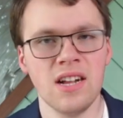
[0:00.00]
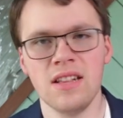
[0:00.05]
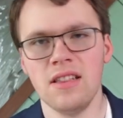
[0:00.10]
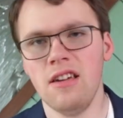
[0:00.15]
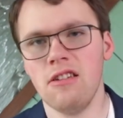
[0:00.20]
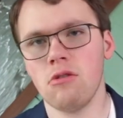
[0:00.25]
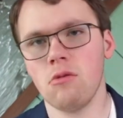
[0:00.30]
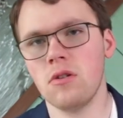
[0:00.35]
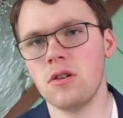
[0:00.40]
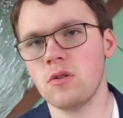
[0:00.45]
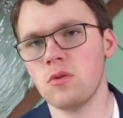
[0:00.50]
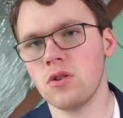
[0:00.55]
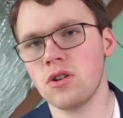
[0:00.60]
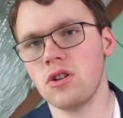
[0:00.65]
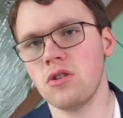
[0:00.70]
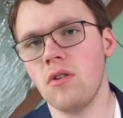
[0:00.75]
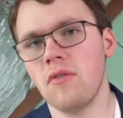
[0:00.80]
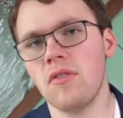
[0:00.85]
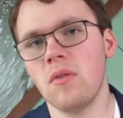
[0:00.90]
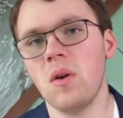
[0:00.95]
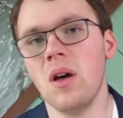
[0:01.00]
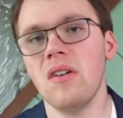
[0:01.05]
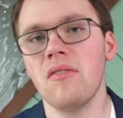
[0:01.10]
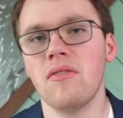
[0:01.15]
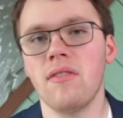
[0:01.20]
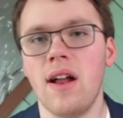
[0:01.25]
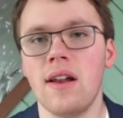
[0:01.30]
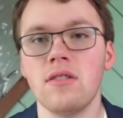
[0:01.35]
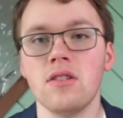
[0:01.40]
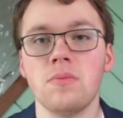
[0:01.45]
Neither one has worked out over well.
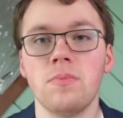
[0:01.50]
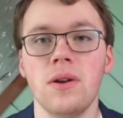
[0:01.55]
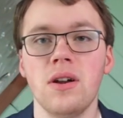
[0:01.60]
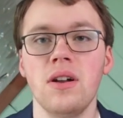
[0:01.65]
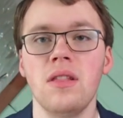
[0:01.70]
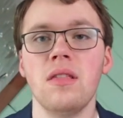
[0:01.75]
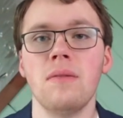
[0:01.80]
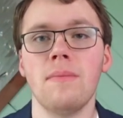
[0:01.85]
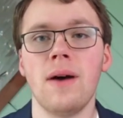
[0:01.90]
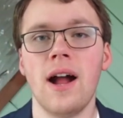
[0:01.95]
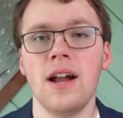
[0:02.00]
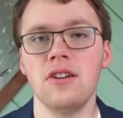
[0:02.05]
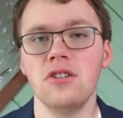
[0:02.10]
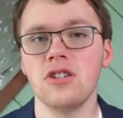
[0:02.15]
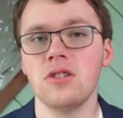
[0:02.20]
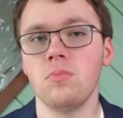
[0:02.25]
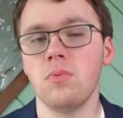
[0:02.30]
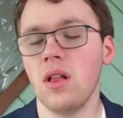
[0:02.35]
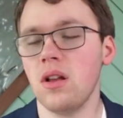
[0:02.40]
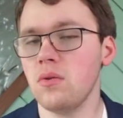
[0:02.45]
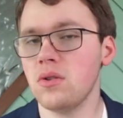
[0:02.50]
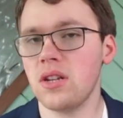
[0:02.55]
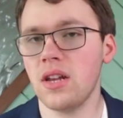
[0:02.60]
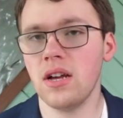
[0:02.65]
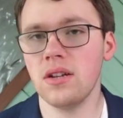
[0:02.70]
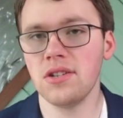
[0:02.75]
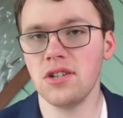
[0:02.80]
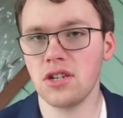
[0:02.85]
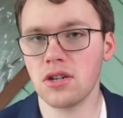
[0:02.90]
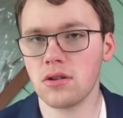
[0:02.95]
Varana was buried in the minors. Blais was a
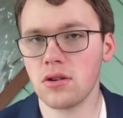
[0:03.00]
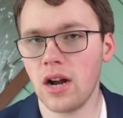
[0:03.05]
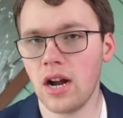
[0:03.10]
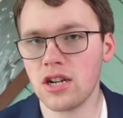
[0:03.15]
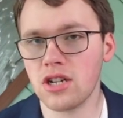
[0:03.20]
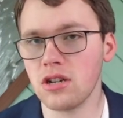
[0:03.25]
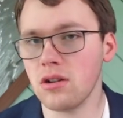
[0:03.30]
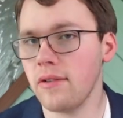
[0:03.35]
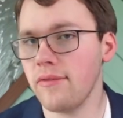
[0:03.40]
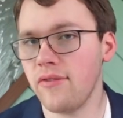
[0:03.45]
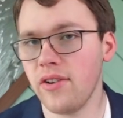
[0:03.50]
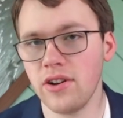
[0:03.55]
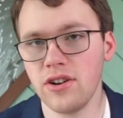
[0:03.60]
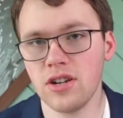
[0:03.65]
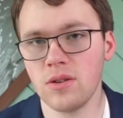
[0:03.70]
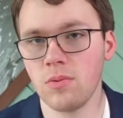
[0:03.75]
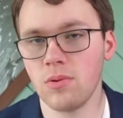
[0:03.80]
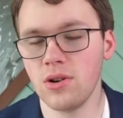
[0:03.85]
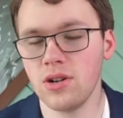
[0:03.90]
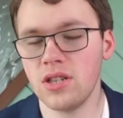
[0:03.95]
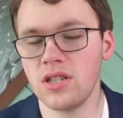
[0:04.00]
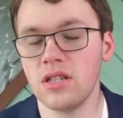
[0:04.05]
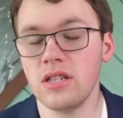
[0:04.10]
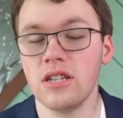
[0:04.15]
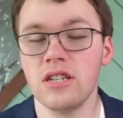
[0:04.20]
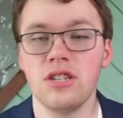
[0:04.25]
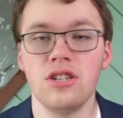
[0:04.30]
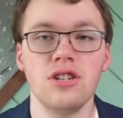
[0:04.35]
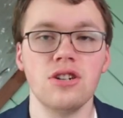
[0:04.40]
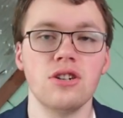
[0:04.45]
healthy scratch at various points
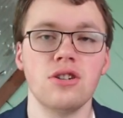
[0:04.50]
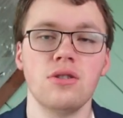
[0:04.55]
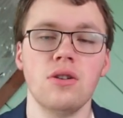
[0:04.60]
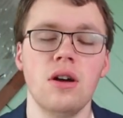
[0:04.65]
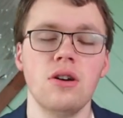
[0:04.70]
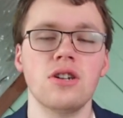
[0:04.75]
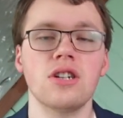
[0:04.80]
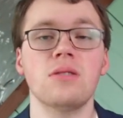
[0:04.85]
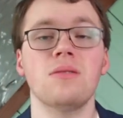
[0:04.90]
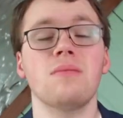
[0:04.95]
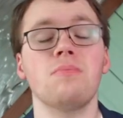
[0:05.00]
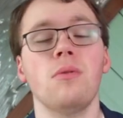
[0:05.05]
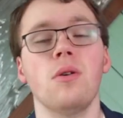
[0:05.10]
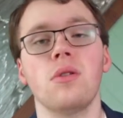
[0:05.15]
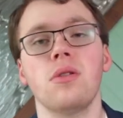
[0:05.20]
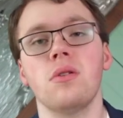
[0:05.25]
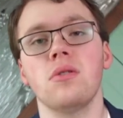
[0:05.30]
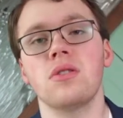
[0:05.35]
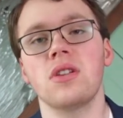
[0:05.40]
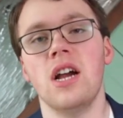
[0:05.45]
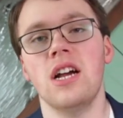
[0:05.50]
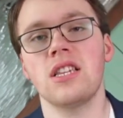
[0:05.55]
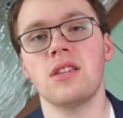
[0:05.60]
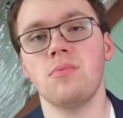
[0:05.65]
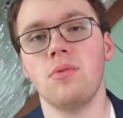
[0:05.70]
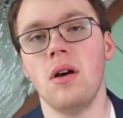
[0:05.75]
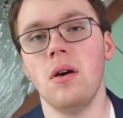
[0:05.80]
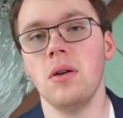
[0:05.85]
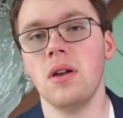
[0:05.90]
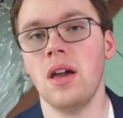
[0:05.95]
this year, so I would expect both those guys to
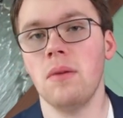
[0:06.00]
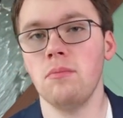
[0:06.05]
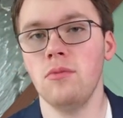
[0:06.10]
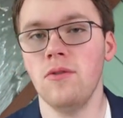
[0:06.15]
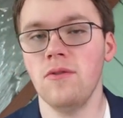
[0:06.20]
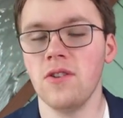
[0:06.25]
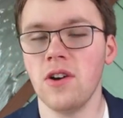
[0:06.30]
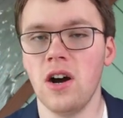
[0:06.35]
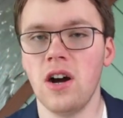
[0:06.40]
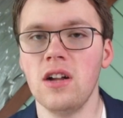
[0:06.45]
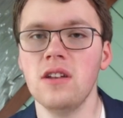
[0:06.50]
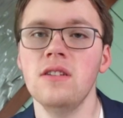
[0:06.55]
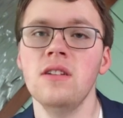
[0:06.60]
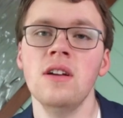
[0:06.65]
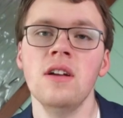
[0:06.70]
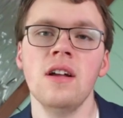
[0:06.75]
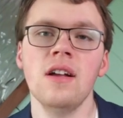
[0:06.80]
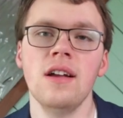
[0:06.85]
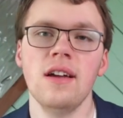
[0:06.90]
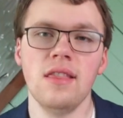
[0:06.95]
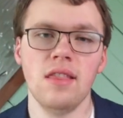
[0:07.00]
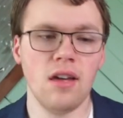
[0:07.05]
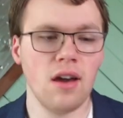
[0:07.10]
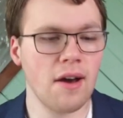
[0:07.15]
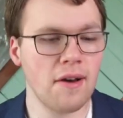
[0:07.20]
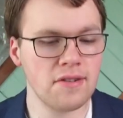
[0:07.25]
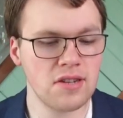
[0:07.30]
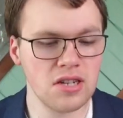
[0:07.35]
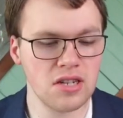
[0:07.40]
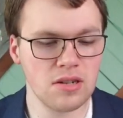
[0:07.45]
probably get moved on in the
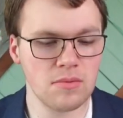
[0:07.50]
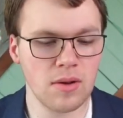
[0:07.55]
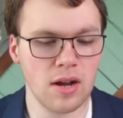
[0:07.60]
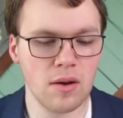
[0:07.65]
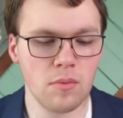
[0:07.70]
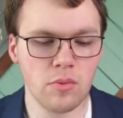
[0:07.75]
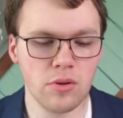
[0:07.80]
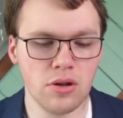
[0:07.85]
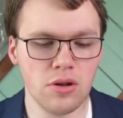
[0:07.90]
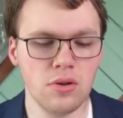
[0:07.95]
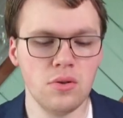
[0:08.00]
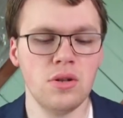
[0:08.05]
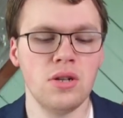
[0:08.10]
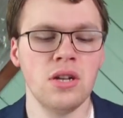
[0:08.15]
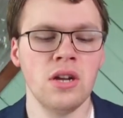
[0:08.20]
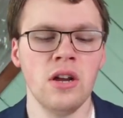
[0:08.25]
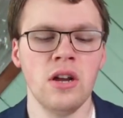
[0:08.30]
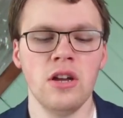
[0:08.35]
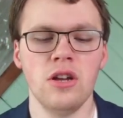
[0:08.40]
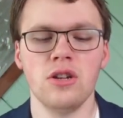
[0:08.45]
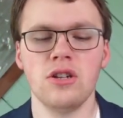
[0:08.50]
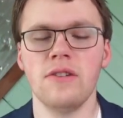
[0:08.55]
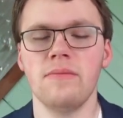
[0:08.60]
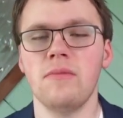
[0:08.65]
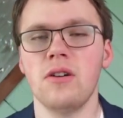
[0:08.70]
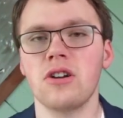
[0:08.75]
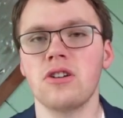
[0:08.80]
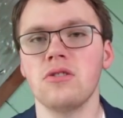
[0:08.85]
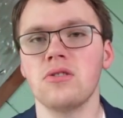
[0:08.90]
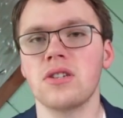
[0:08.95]
offseason by the Blues. You also have
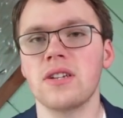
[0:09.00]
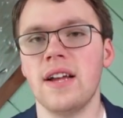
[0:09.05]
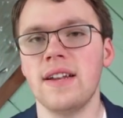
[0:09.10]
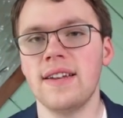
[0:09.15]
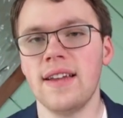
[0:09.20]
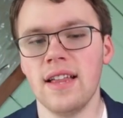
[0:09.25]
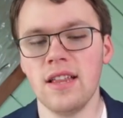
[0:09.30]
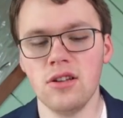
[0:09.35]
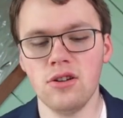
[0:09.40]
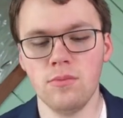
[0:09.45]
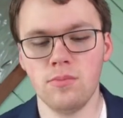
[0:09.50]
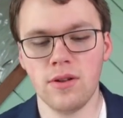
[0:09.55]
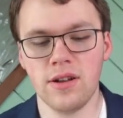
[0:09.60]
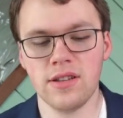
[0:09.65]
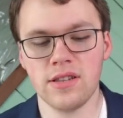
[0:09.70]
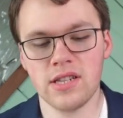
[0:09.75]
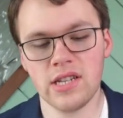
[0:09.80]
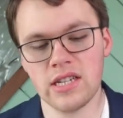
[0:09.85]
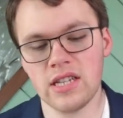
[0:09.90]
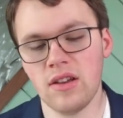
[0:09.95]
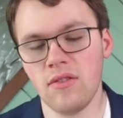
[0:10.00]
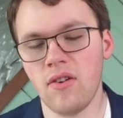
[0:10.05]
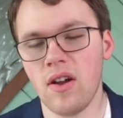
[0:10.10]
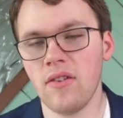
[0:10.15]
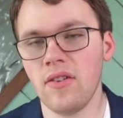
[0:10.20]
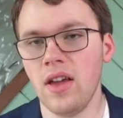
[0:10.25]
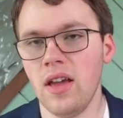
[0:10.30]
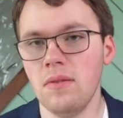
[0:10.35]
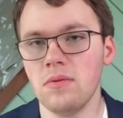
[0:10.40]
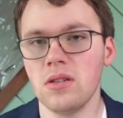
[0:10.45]
Marco Scandella, who played in
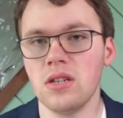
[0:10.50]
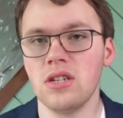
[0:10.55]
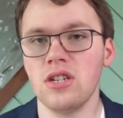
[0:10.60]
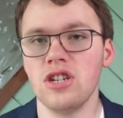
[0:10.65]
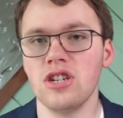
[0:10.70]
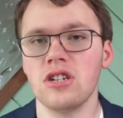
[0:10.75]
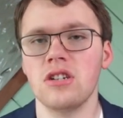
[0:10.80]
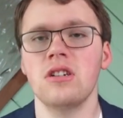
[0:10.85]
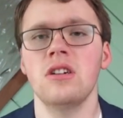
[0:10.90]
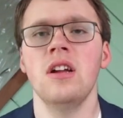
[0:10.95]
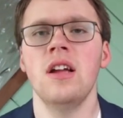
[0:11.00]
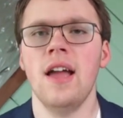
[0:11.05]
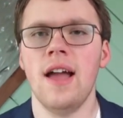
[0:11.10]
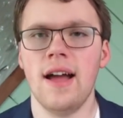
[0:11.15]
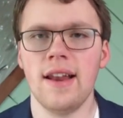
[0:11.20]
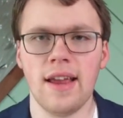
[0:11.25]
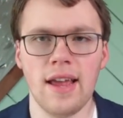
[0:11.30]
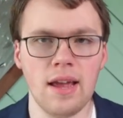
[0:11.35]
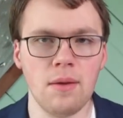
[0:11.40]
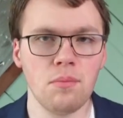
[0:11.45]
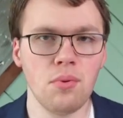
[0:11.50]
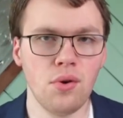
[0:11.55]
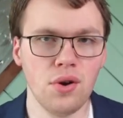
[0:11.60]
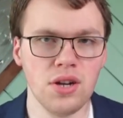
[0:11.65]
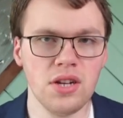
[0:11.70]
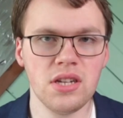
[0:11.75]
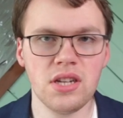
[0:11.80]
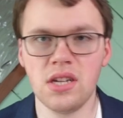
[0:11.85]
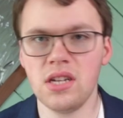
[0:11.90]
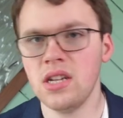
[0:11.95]
65 games this year, had 8
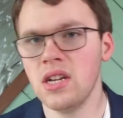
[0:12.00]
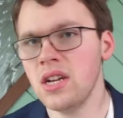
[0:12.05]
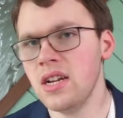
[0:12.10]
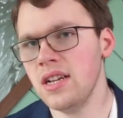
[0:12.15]
points.